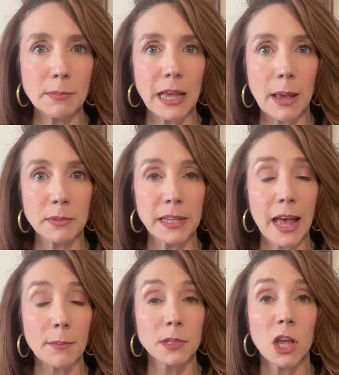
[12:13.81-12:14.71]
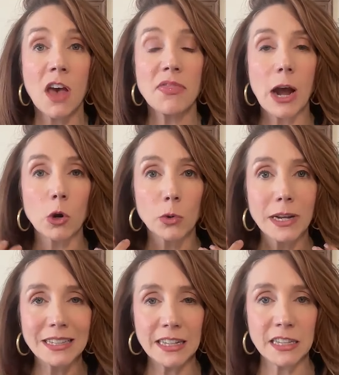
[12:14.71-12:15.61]
zap, zaps that
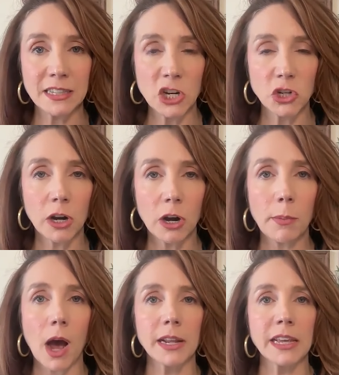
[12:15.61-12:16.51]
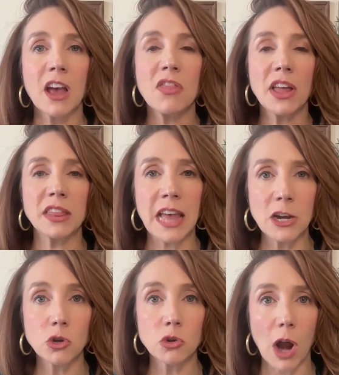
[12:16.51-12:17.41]
create sensation in our body that
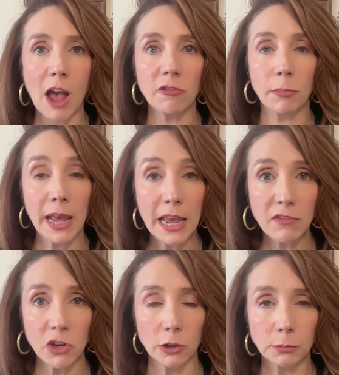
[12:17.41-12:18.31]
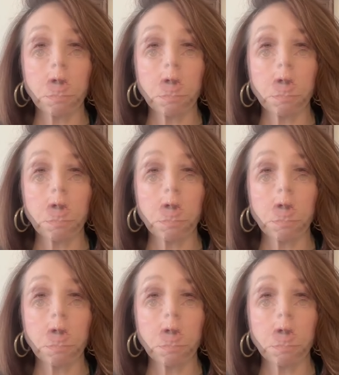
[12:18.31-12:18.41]
then drive behavior.